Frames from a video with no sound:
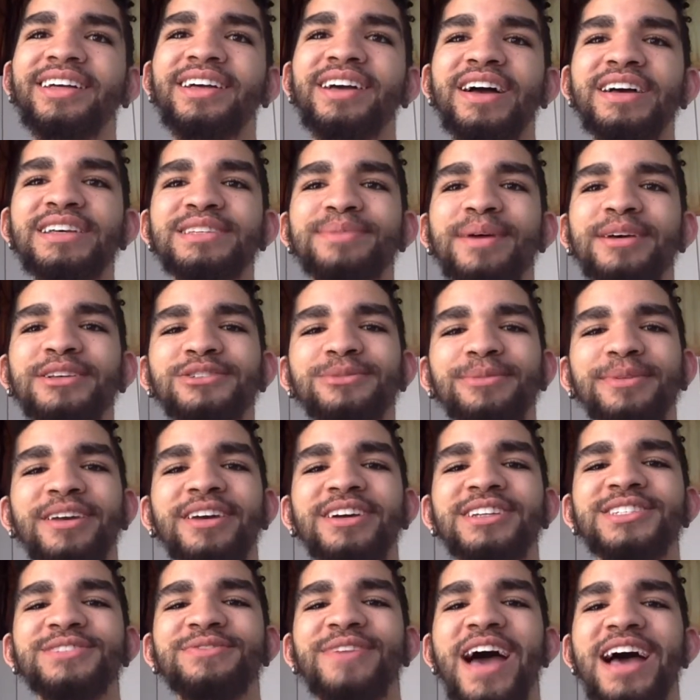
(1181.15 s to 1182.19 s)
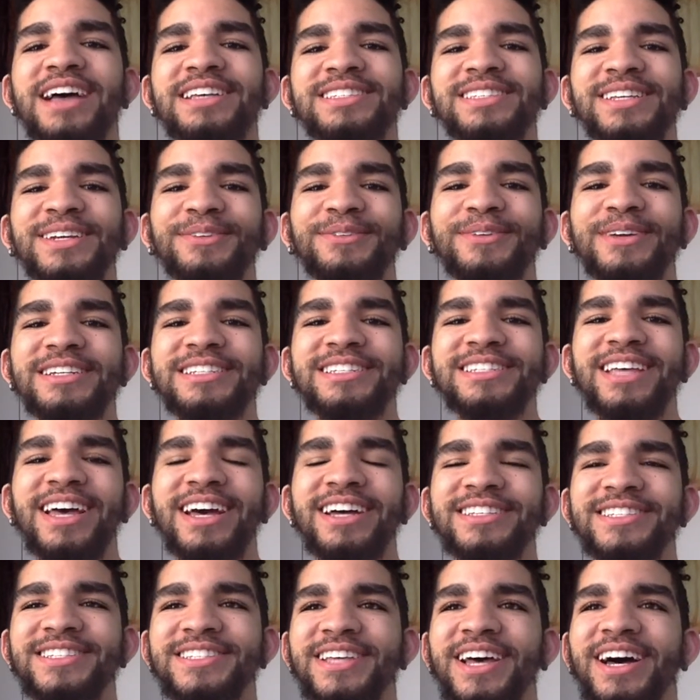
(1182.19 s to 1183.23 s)
Especially because fasting
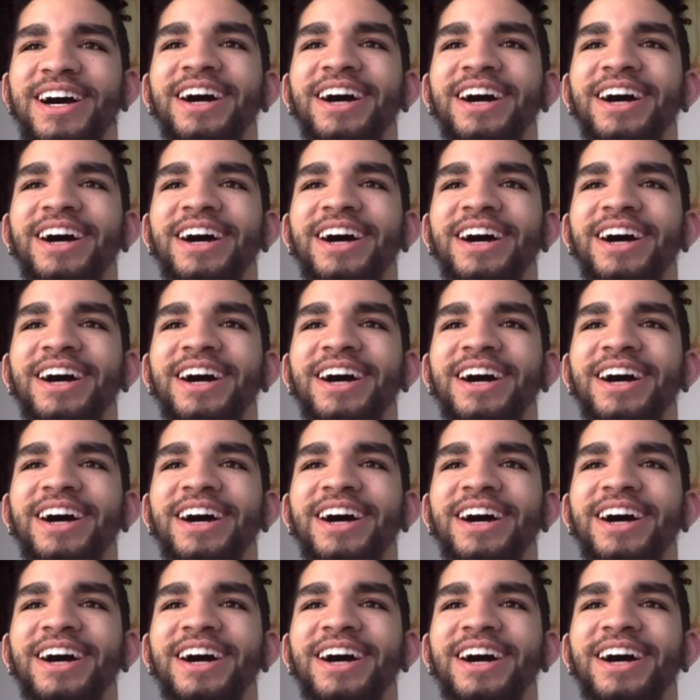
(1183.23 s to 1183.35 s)
resets